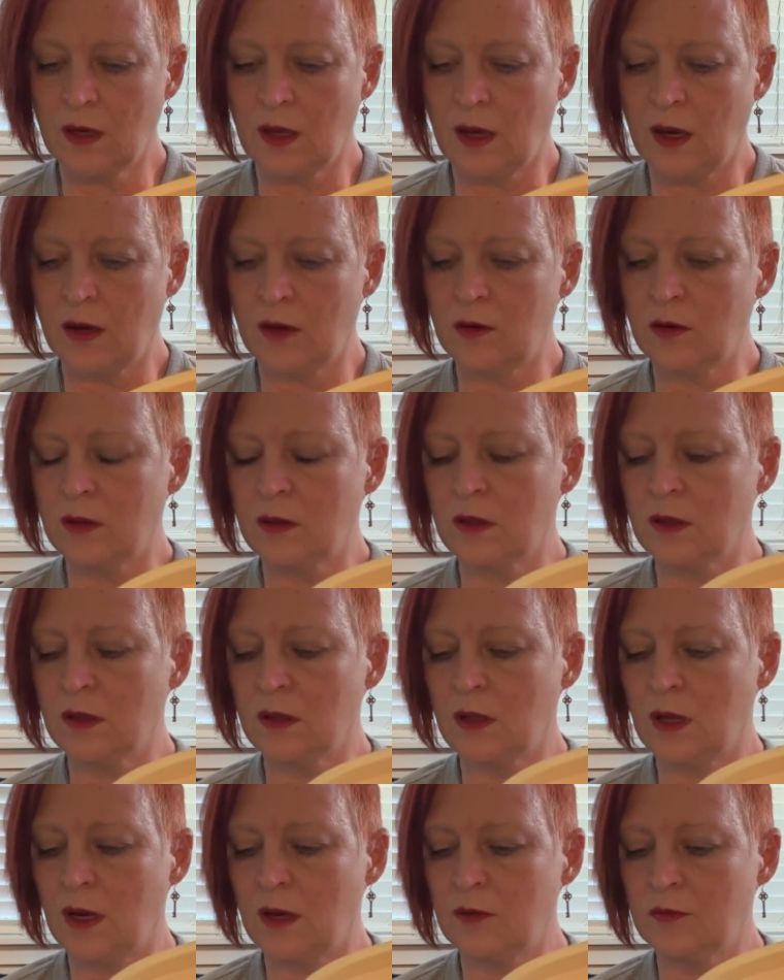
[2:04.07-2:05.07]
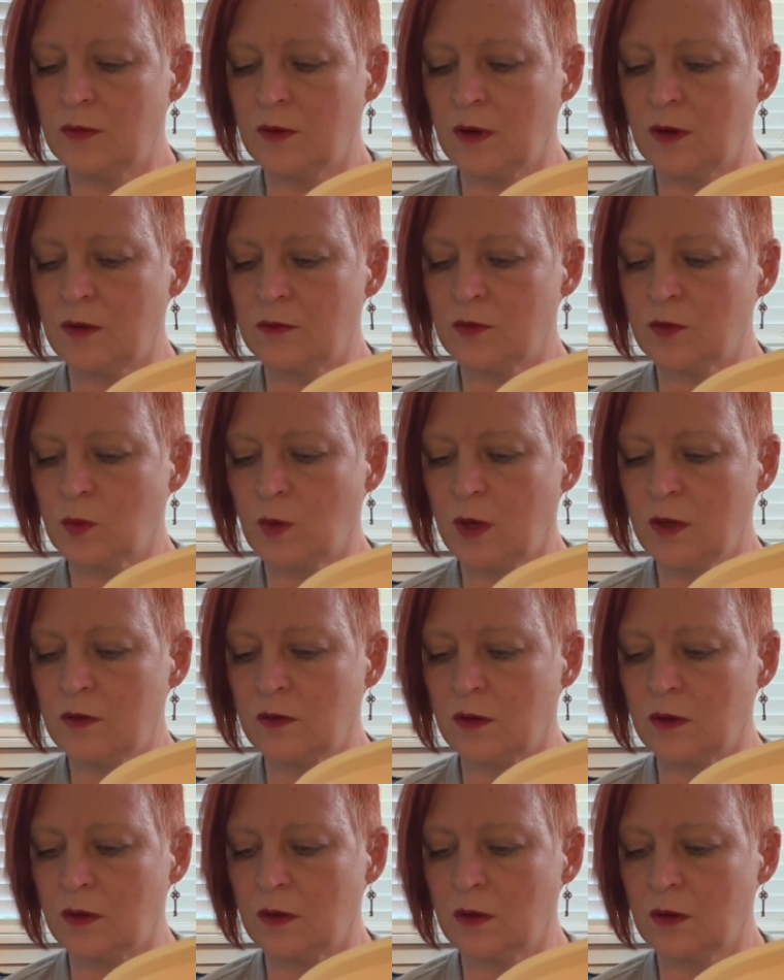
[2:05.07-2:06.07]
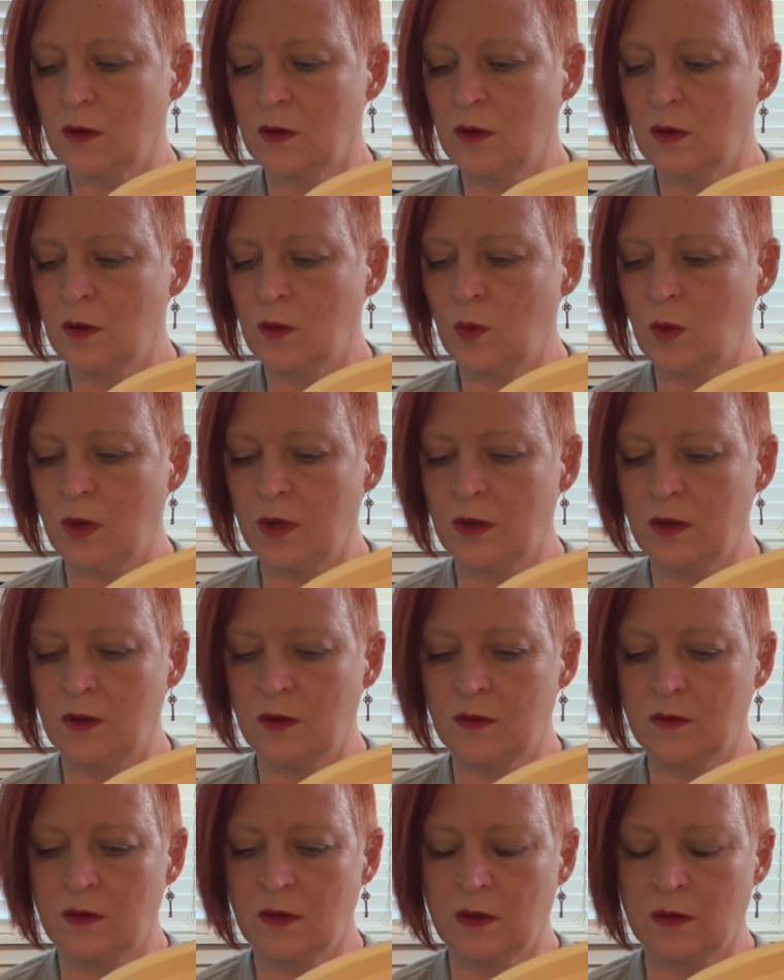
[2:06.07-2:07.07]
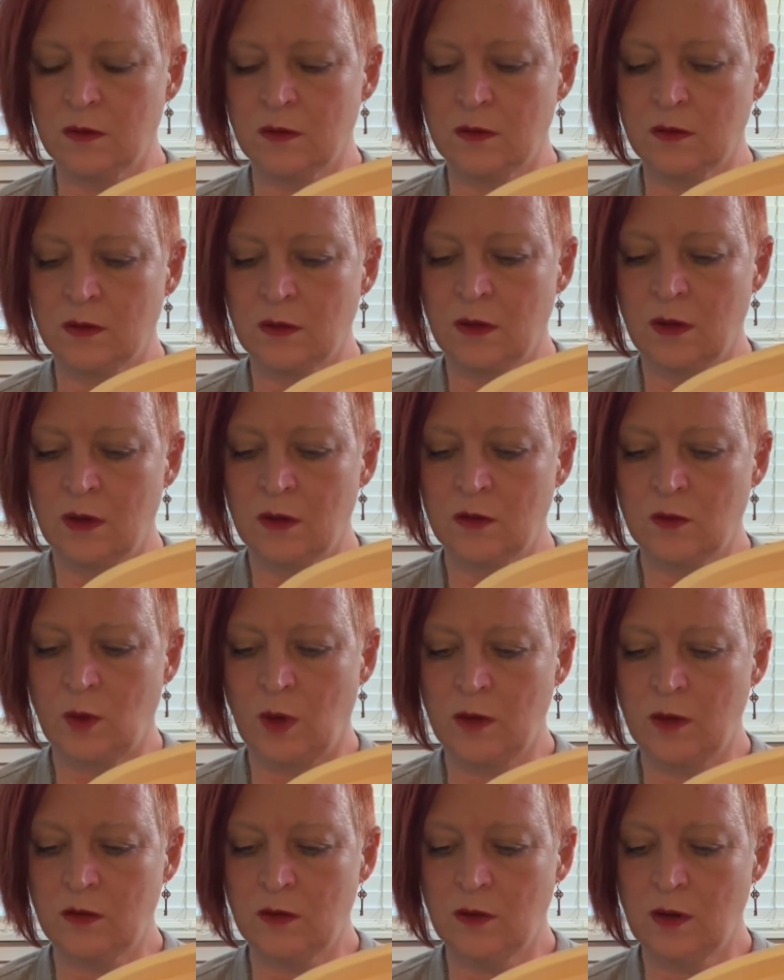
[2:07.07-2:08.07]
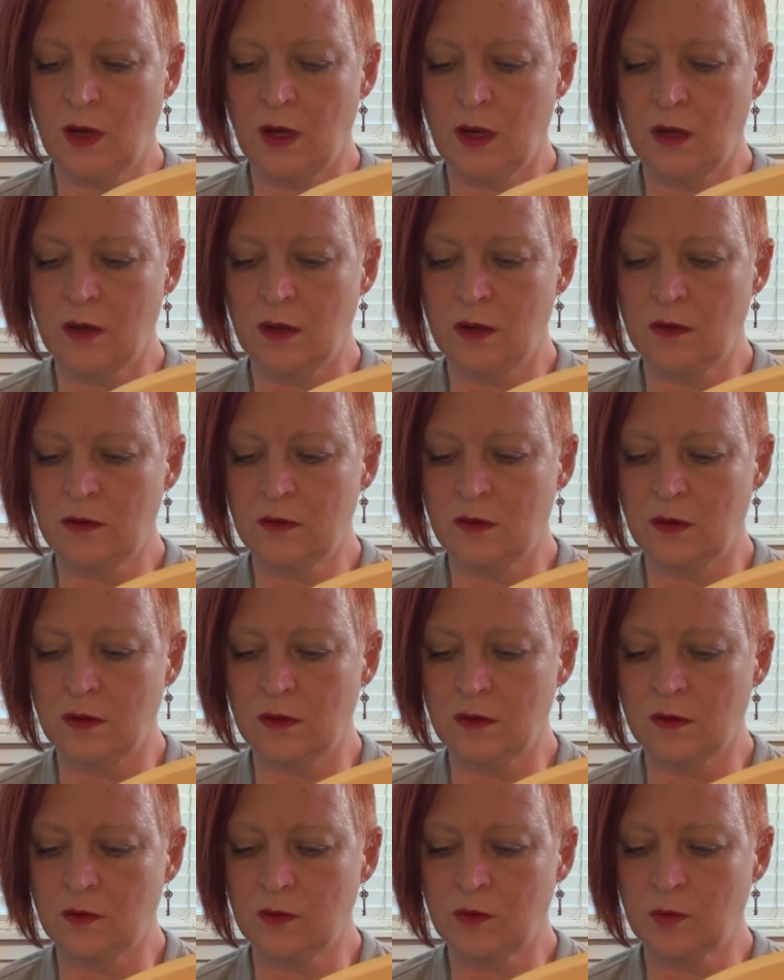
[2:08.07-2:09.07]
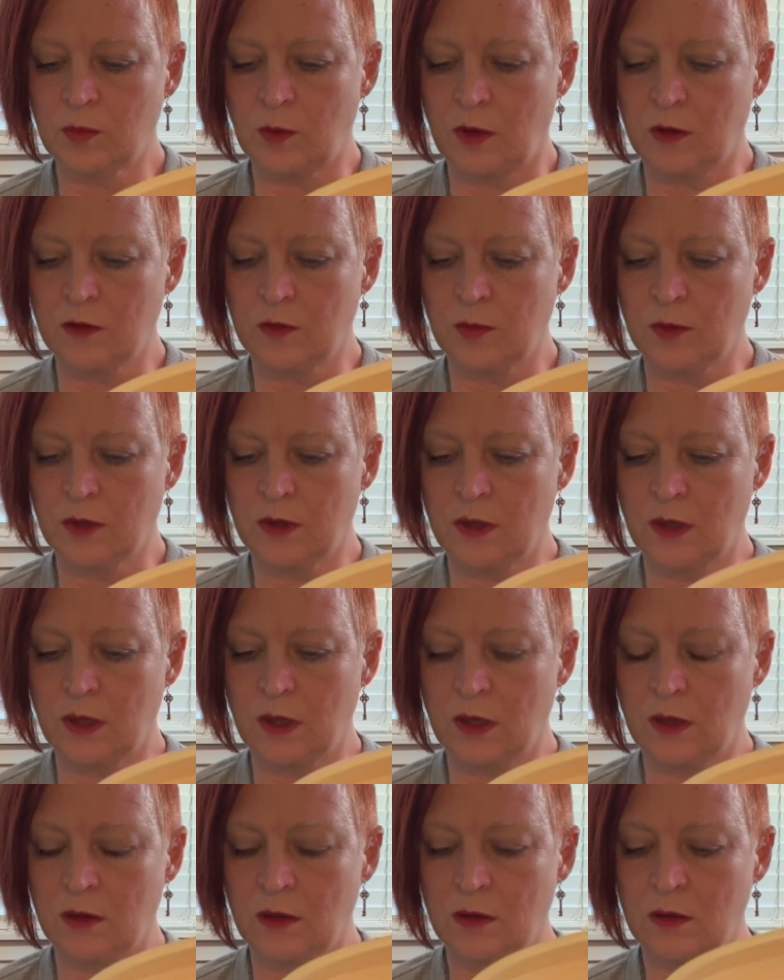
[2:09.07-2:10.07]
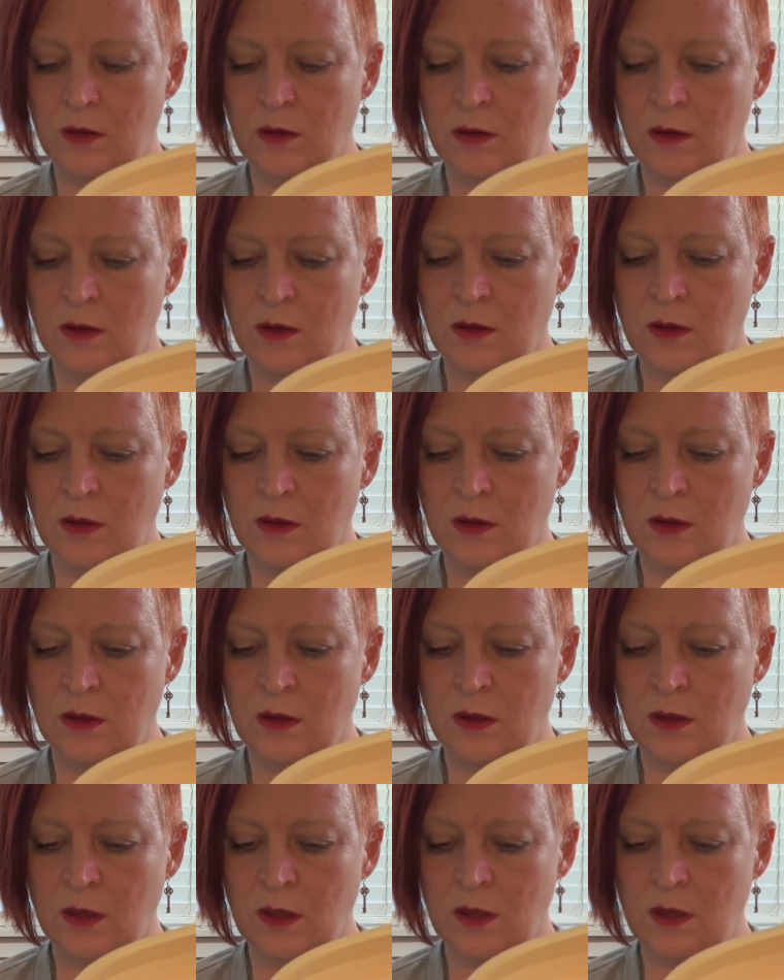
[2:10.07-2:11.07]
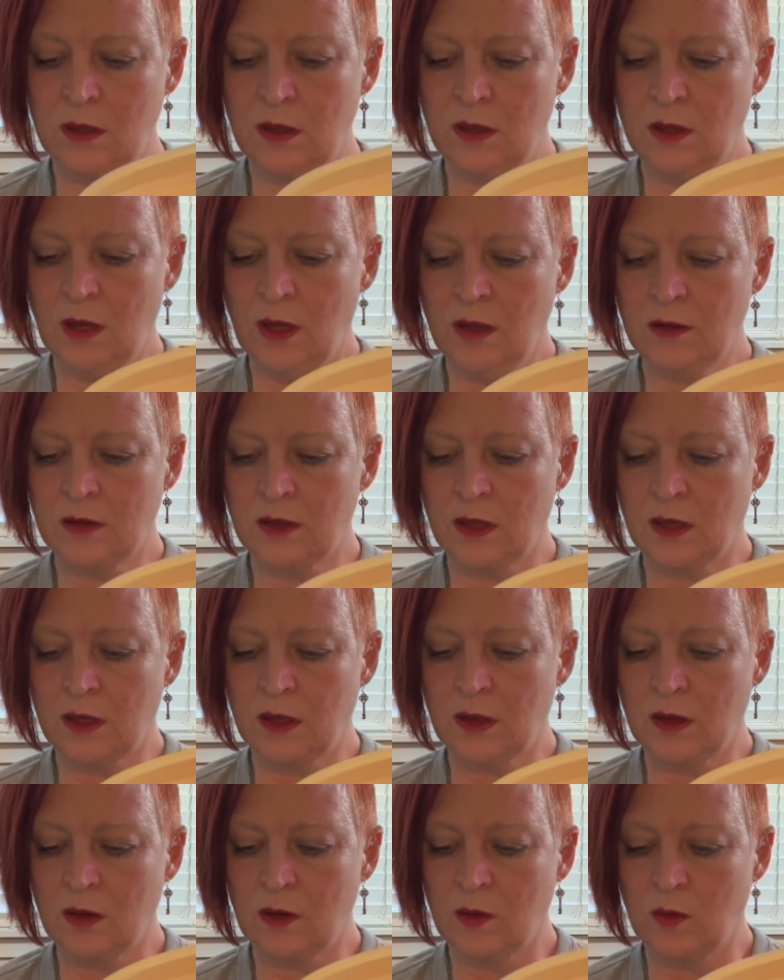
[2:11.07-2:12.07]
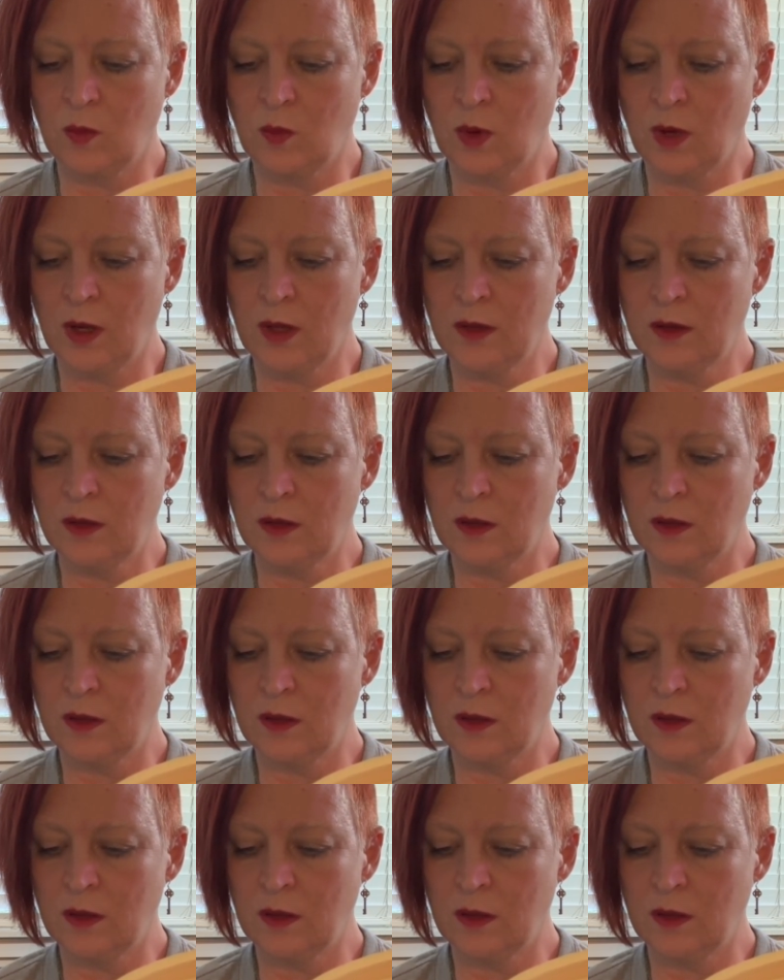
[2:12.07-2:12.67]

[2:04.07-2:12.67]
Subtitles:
out in the life of Schweitzer. One is this: Schweitzer had a sense of responsibility. He did not think, "What